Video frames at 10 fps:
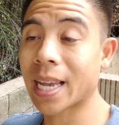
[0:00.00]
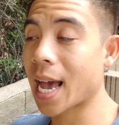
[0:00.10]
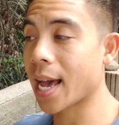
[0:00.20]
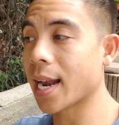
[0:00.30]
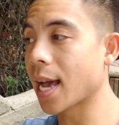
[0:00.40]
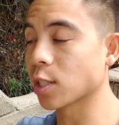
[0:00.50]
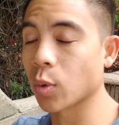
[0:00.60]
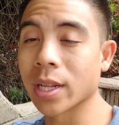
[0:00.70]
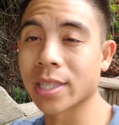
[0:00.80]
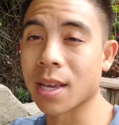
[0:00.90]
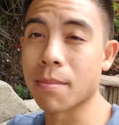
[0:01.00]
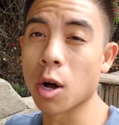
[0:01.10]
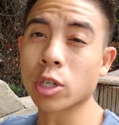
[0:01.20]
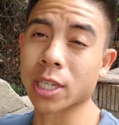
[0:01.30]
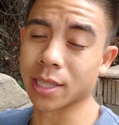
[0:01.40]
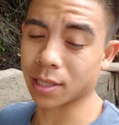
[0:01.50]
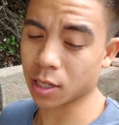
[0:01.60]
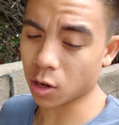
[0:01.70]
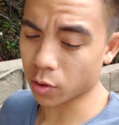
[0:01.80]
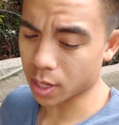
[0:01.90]
And as well as the emotions,
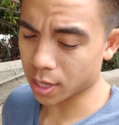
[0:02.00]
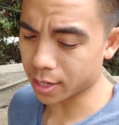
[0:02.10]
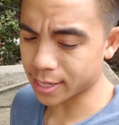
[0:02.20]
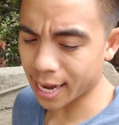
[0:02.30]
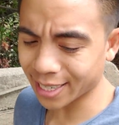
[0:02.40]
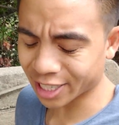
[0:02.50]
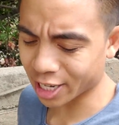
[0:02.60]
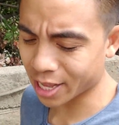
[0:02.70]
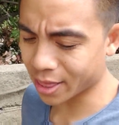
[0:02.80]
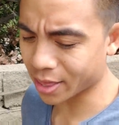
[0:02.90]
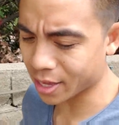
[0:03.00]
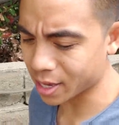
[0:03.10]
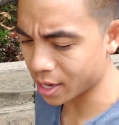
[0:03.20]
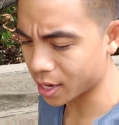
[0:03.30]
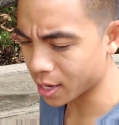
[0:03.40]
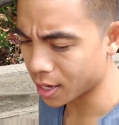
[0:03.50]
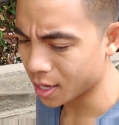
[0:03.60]
you know, the tension, the